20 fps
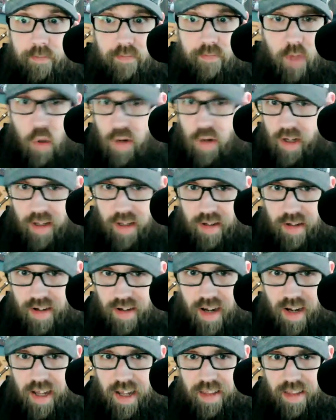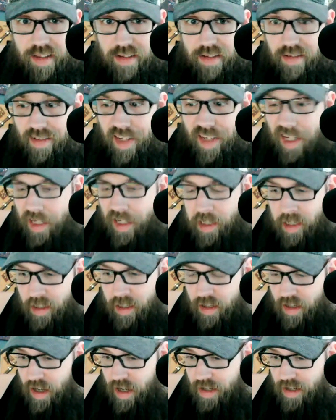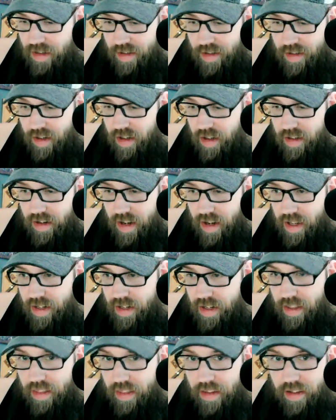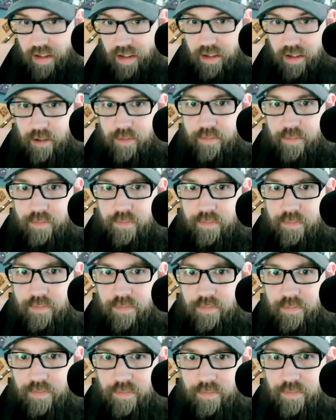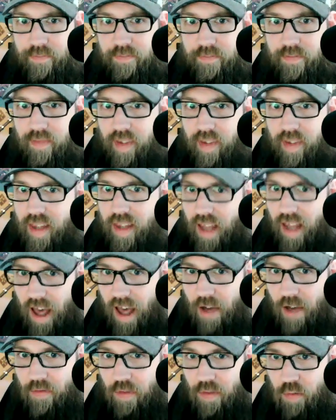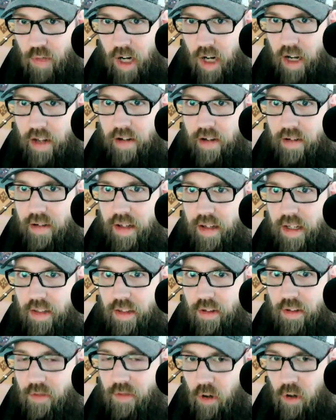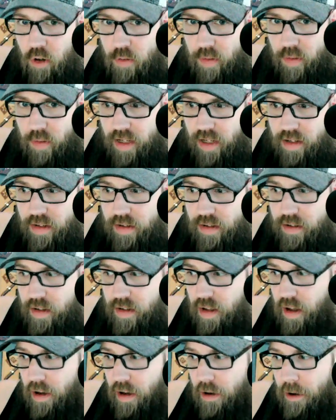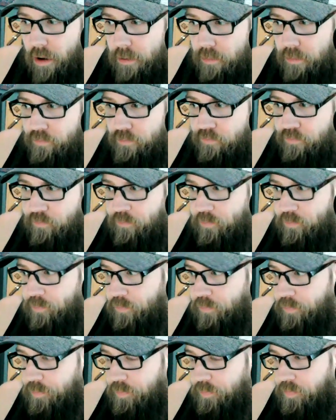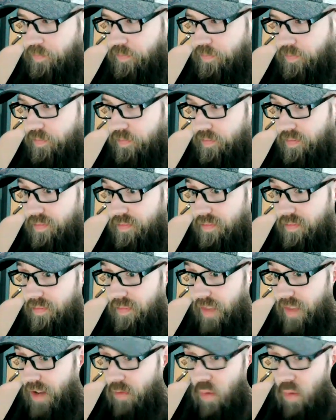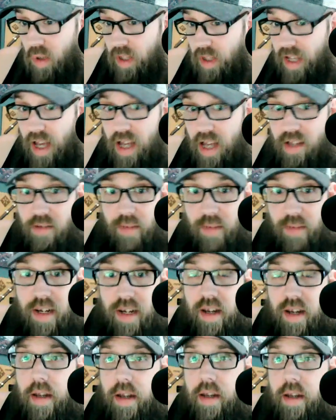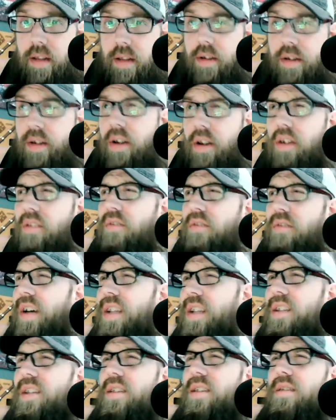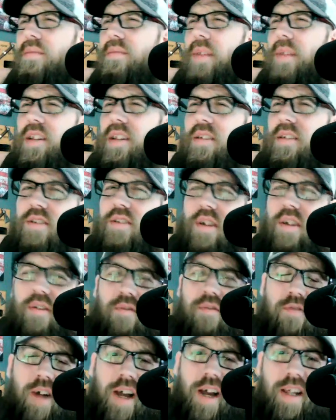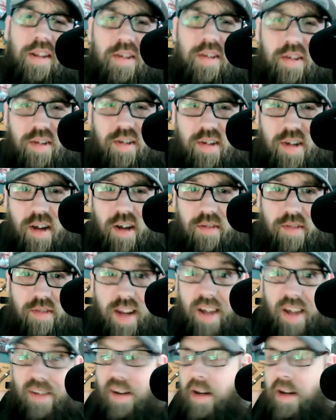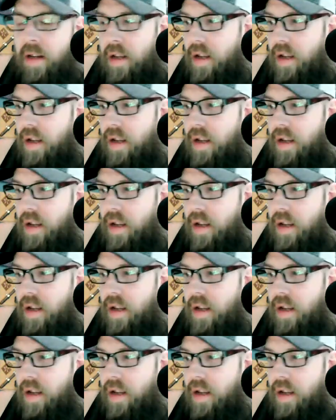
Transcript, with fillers: No one can deny that he hasn't done anything to have the ride in the first place. Um, never really has. I mean, look at all the fights. He, I mean, he did start fights and stuff down